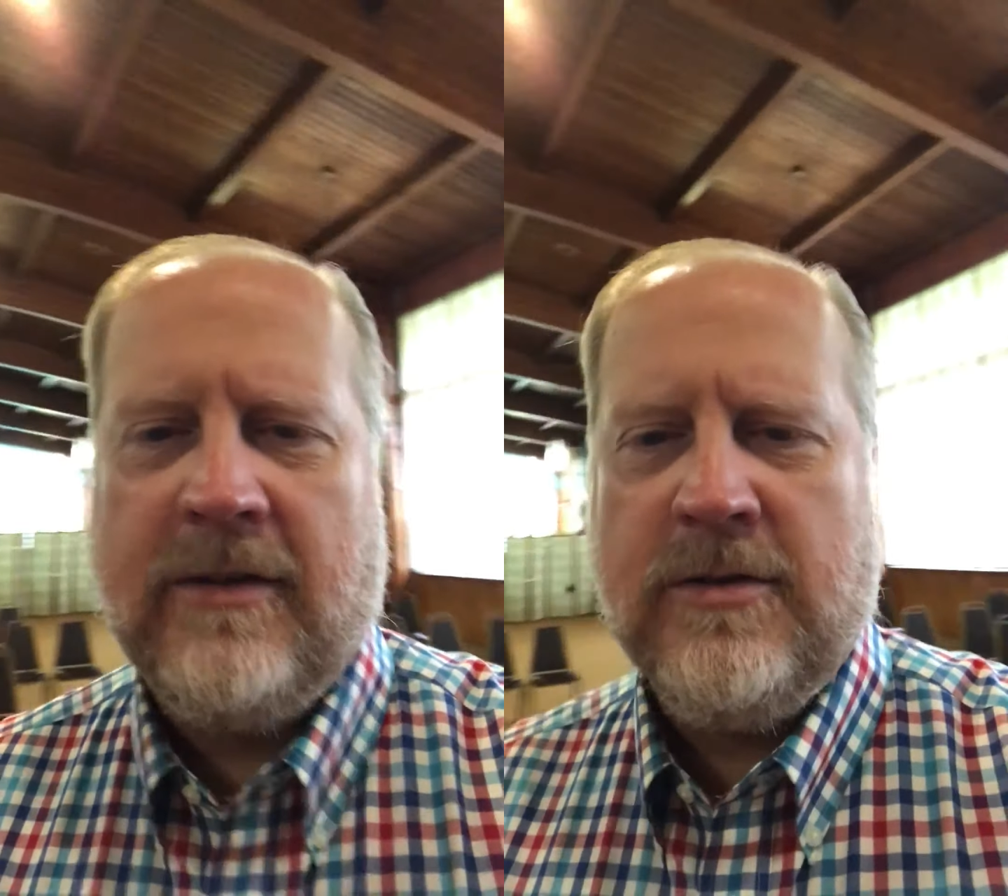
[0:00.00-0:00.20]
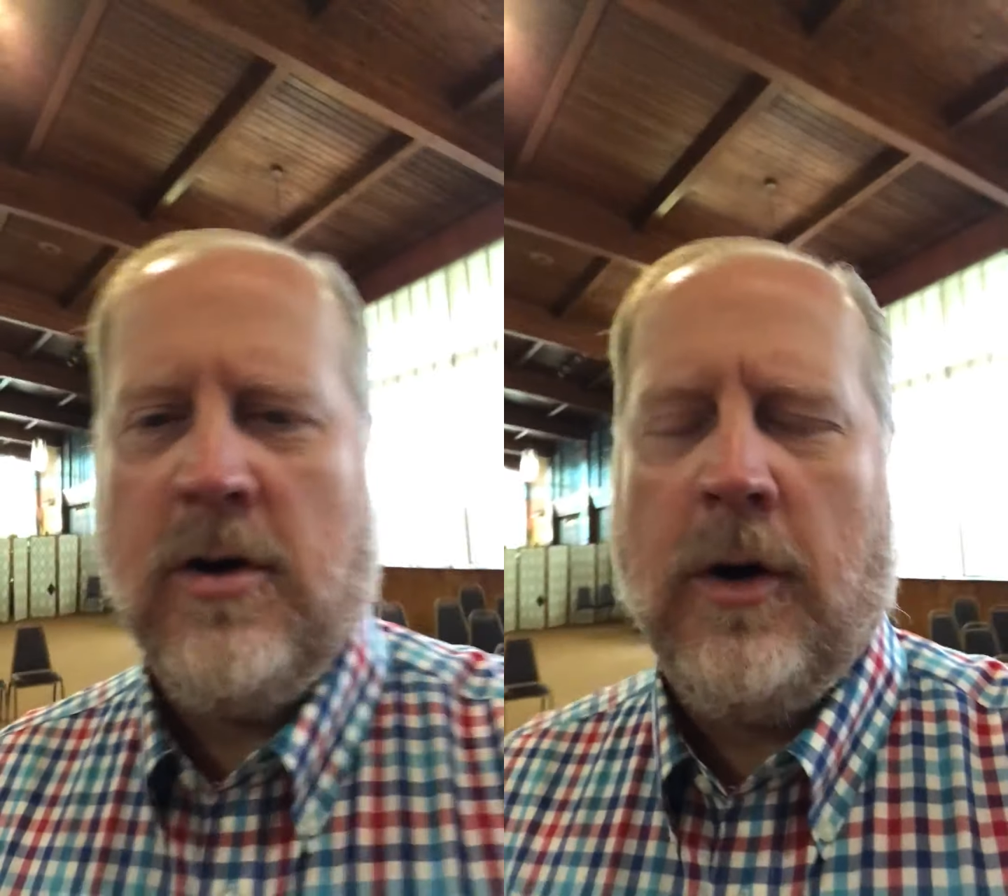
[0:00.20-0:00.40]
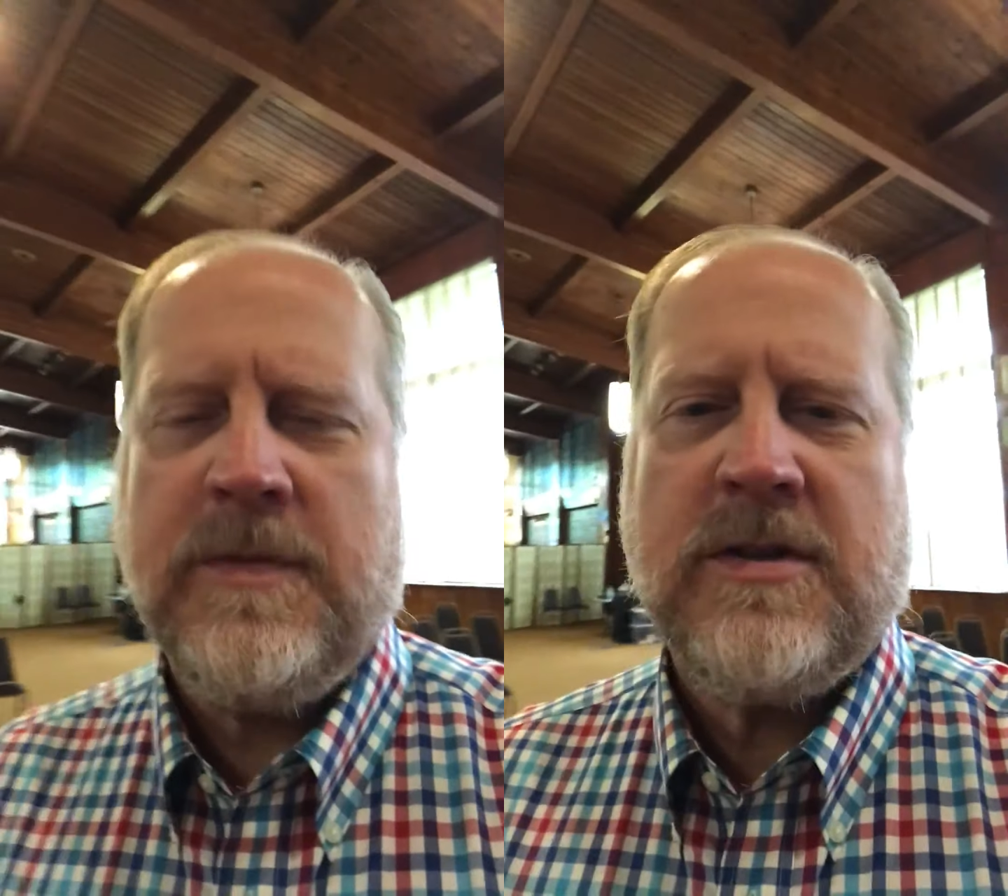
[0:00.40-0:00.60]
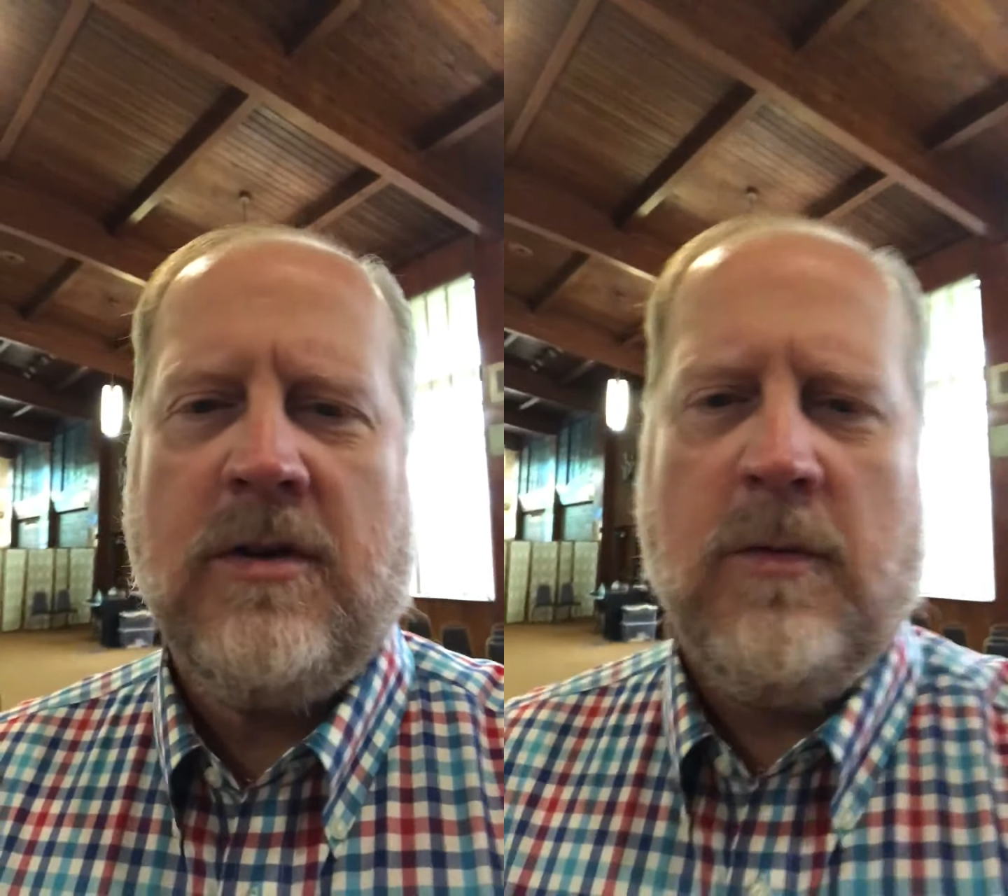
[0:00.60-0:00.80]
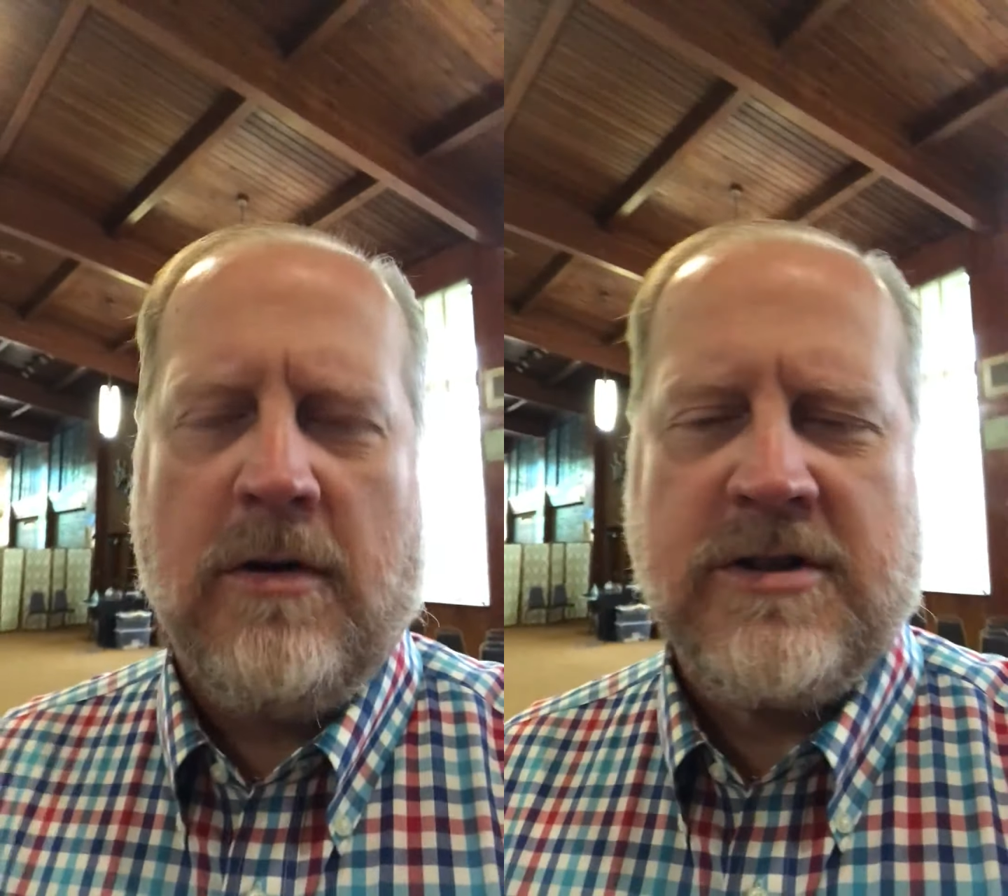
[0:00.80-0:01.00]
New
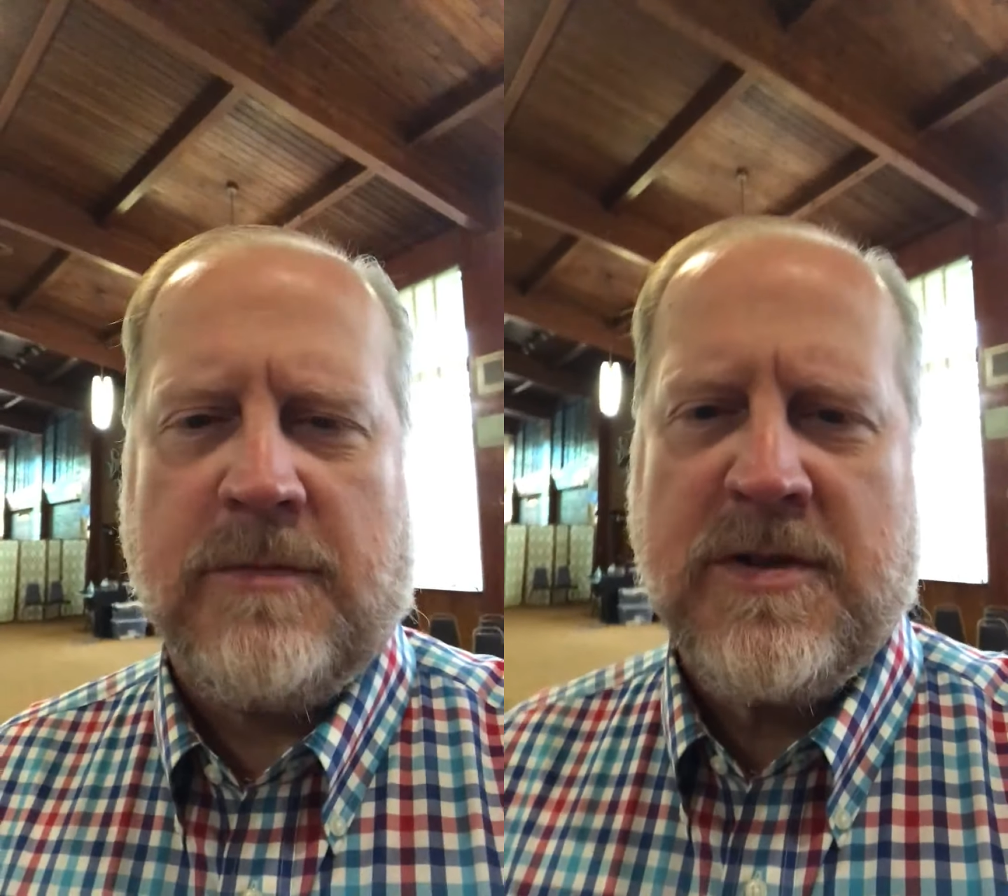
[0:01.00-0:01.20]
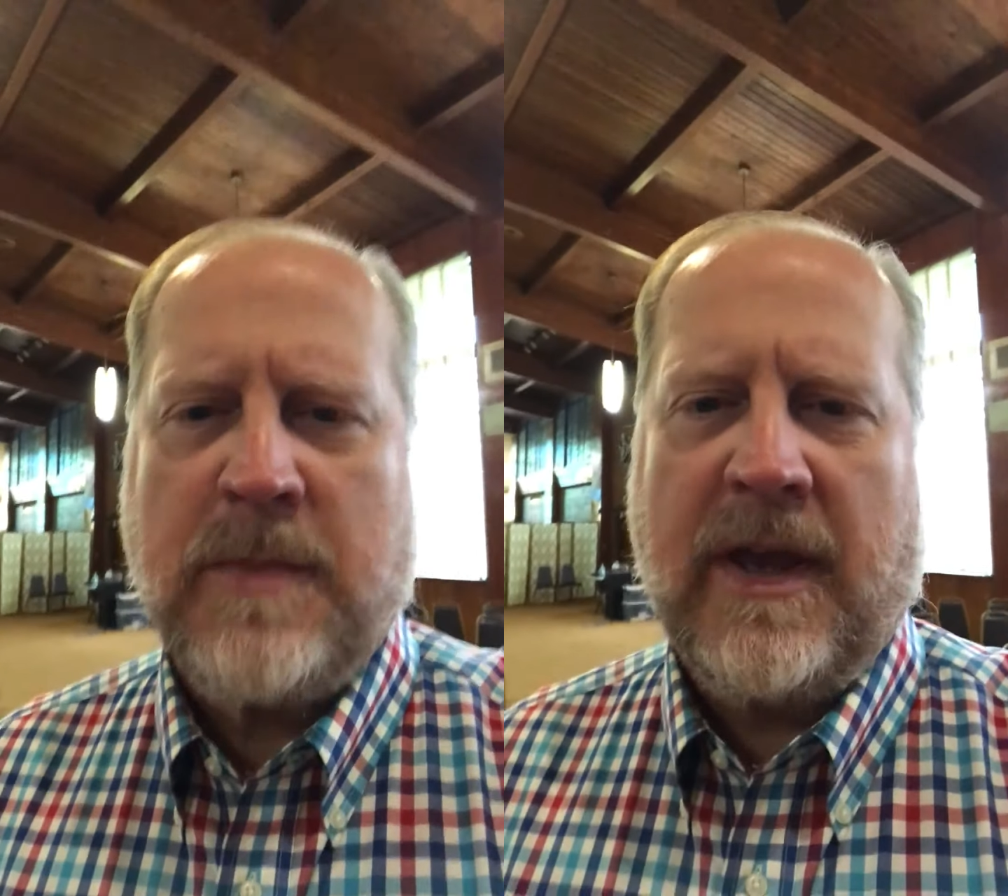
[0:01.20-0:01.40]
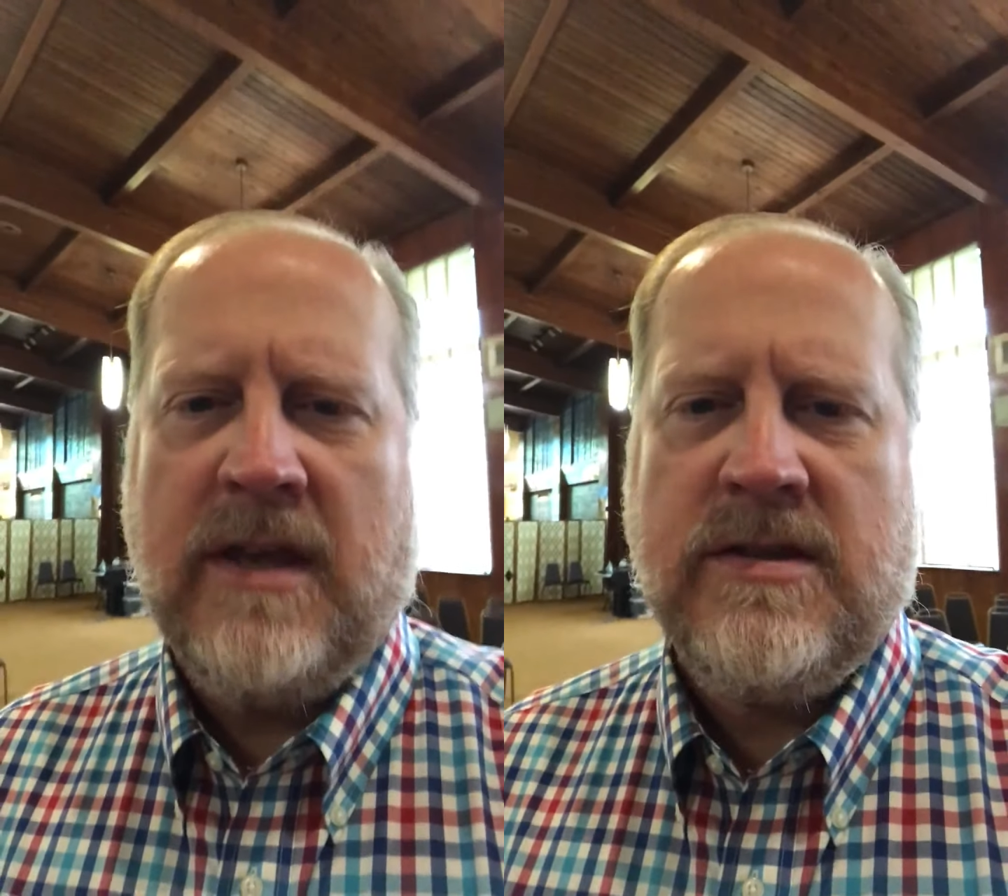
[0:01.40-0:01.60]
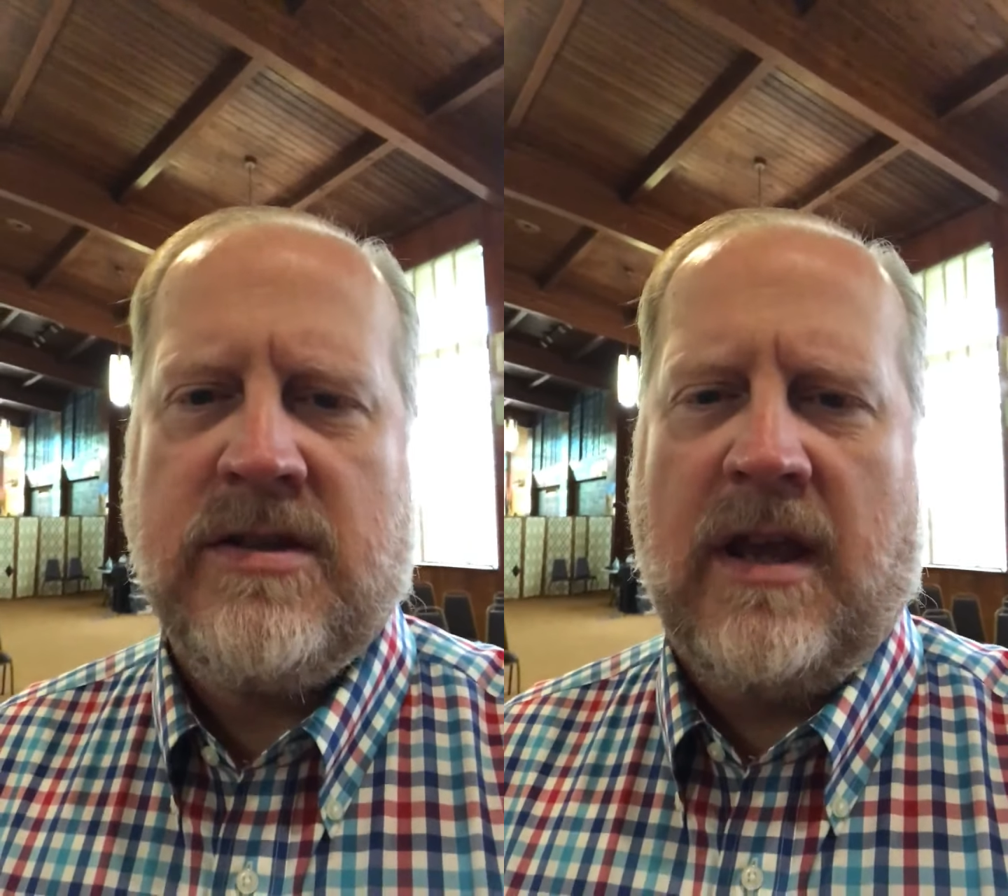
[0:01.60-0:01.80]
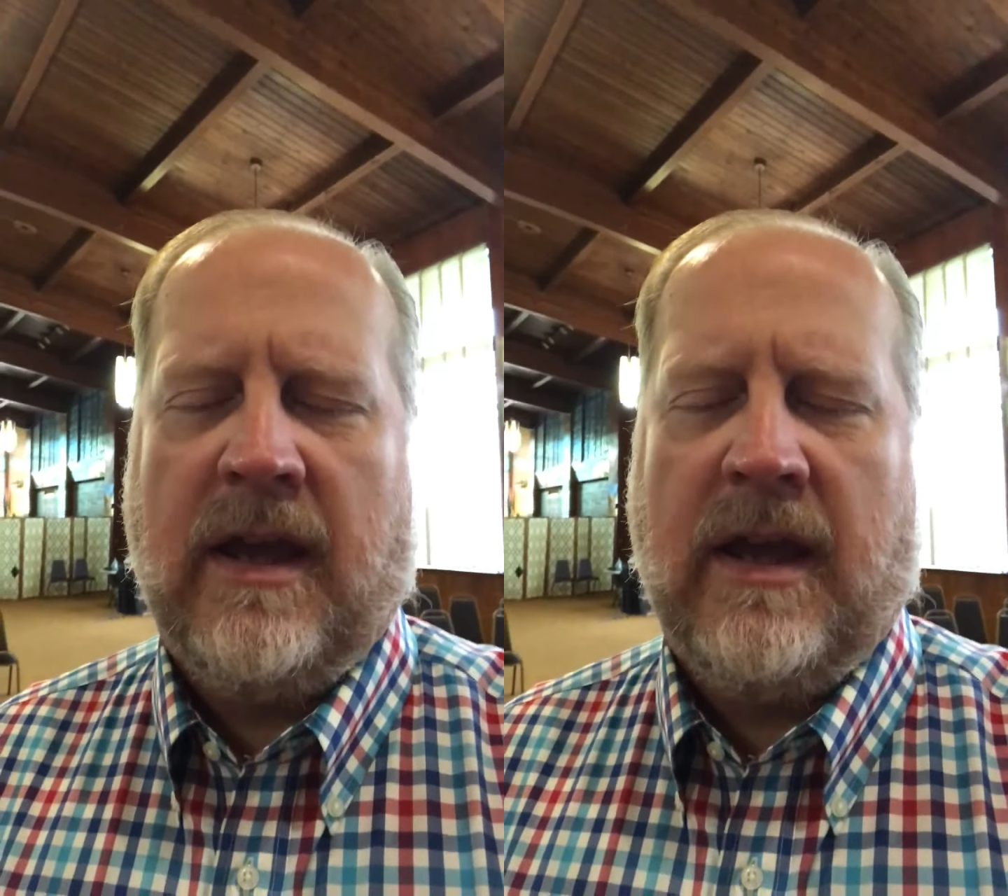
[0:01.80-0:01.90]
Hope's worship space,